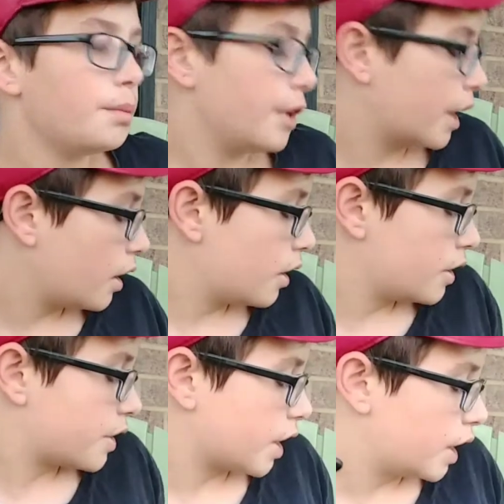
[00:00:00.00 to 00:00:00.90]

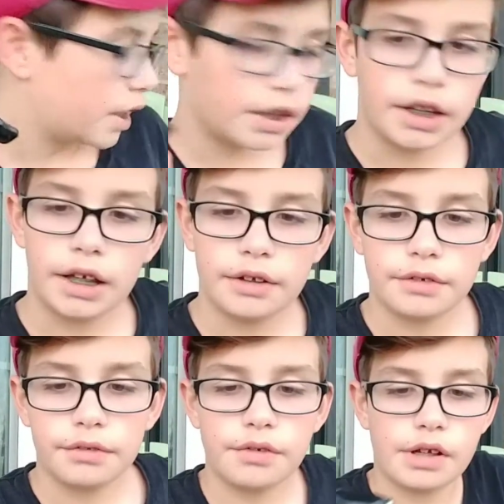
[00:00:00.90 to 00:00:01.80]
because
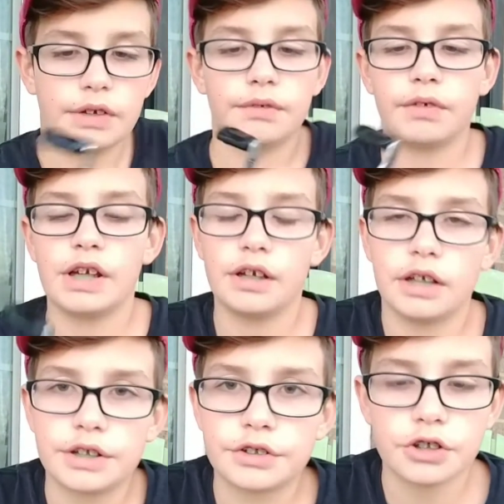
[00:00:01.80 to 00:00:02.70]

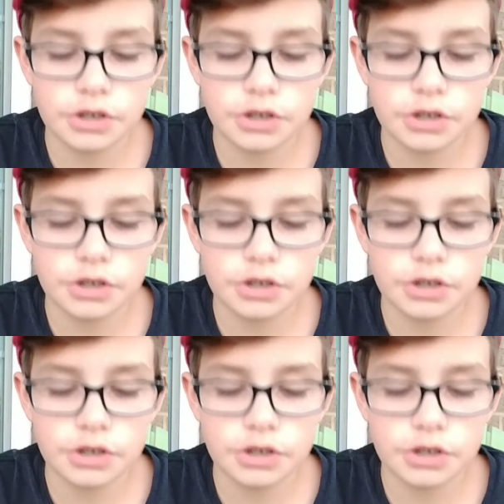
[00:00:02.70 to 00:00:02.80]
it's